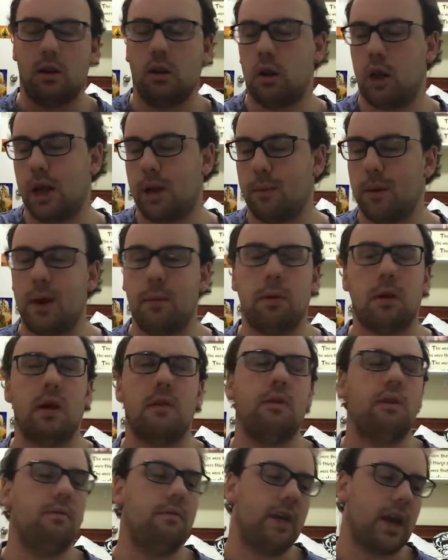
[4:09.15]
like people
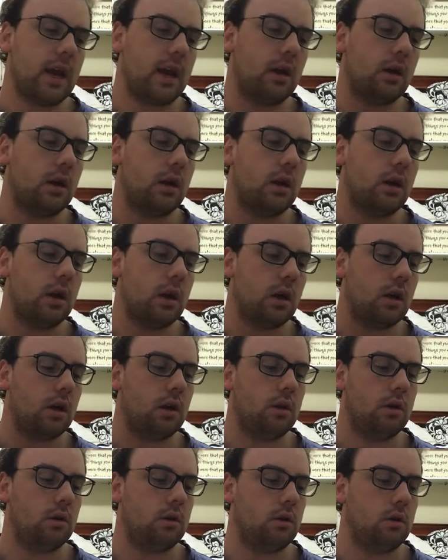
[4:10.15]
have invaded
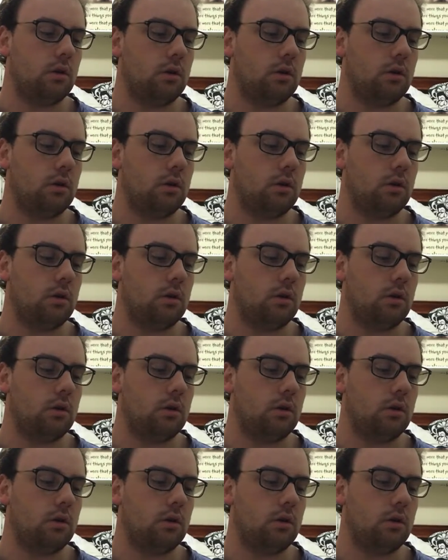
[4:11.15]
and